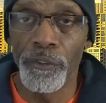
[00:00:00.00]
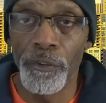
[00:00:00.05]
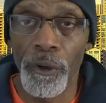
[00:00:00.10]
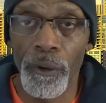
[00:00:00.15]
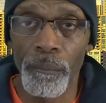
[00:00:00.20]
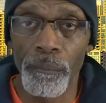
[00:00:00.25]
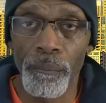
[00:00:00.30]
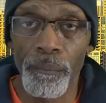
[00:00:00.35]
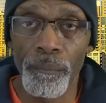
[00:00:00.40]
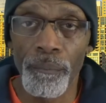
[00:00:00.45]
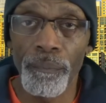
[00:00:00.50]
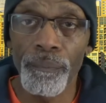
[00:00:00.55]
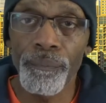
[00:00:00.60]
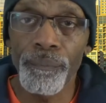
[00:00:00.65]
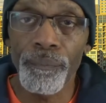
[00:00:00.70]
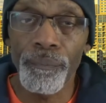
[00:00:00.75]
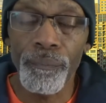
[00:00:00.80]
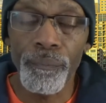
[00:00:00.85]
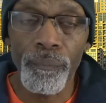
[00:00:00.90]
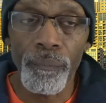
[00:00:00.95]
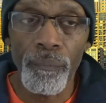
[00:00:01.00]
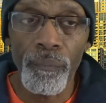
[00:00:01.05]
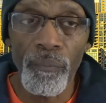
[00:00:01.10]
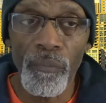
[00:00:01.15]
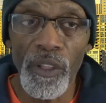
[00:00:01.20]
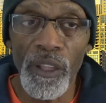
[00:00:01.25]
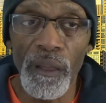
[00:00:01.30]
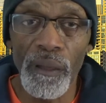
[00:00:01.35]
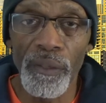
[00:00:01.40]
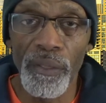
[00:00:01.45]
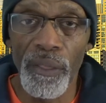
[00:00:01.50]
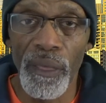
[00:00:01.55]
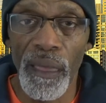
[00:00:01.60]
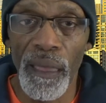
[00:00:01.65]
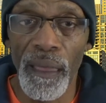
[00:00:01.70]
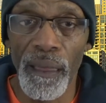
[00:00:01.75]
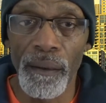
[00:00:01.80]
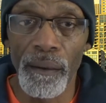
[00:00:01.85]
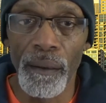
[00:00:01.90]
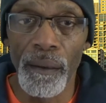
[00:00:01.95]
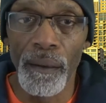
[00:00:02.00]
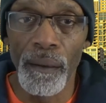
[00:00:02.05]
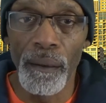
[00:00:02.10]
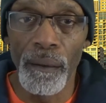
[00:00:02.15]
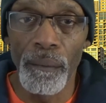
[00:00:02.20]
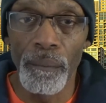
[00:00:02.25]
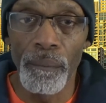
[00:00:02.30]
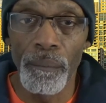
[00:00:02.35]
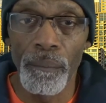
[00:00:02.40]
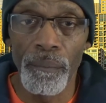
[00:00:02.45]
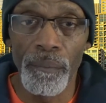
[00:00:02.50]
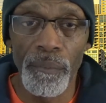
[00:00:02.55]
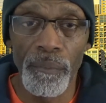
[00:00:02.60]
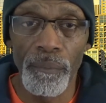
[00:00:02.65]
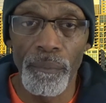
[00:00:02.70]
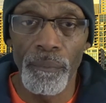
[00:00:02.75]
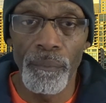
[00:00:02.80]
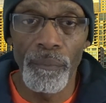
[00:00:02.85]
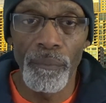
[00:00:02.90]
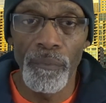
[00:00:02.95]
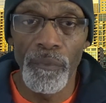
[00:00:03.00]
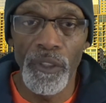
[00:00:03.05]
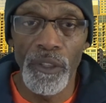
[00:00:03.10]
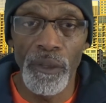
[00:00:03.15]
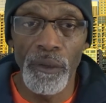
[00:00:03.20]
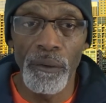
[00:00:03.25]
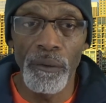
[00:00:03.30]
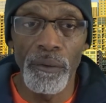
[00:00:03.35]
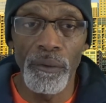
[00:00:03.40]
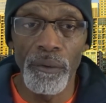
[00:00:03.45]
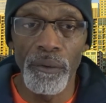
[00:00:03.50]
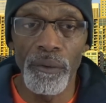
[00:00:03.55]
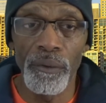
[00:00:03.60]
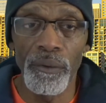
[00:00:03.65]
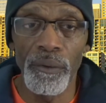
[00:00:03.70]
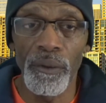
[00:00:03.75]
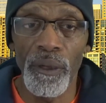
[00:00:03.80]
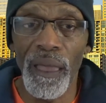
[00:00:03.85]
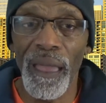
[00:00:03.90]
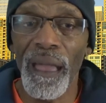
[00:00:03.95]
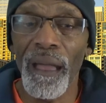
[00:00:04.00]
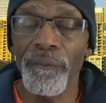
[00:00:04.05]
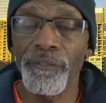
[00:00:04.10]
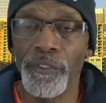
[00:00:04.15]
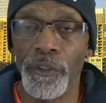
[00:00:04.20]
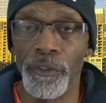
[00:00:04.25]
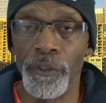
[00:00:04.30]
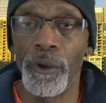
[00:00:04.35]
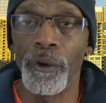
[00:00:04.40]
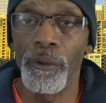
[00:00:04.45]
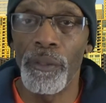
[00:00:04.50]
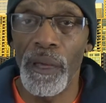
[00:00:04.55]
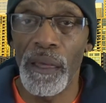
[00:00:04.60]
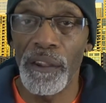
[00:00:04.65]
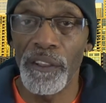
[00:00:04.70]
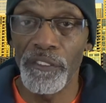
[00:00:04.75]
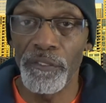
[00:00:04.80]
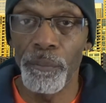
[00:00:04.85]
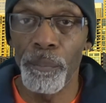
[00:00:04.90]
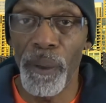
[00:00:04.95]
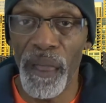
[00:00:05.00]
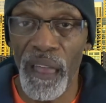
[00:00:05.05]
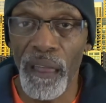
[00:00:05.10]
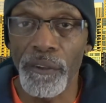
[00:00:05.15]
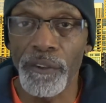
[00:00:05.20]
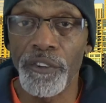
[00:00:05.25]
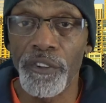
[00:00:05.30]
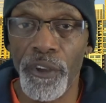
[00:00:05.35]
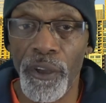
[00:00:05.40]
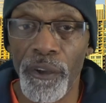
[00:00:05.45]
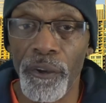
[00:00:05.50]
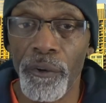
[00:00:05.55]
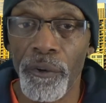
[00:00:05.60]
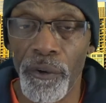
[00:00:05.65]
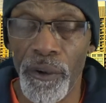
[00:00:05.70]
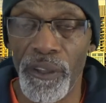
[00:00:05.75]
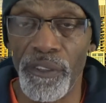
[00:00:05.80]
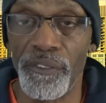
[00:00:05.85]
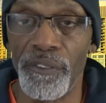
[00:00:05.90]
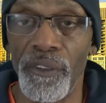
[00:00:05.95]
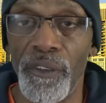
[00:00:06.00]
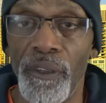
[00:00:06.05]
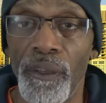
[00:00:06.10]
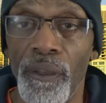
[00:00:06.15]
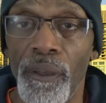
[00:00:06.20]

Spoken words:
Trump, and that you have to know that he's batshit crazy.